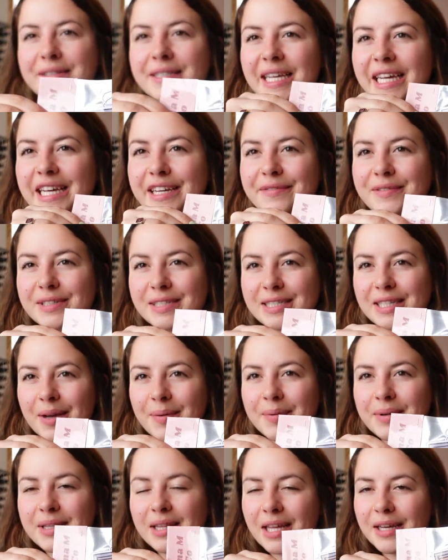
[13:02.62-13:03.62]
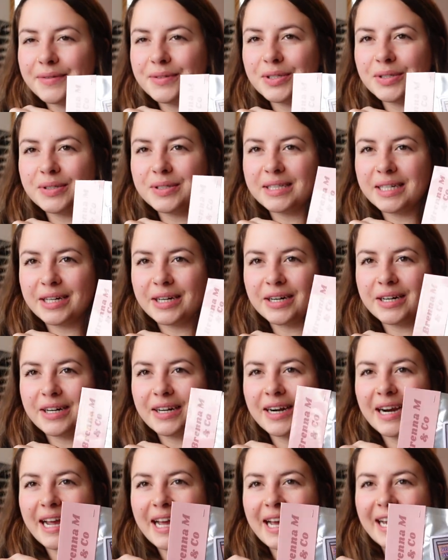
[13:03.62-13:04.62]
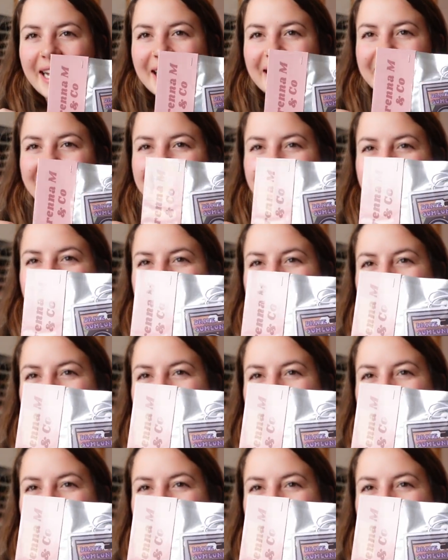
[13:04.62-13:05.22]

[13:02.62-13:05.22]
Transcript: Safe Someone Loves You sticker, and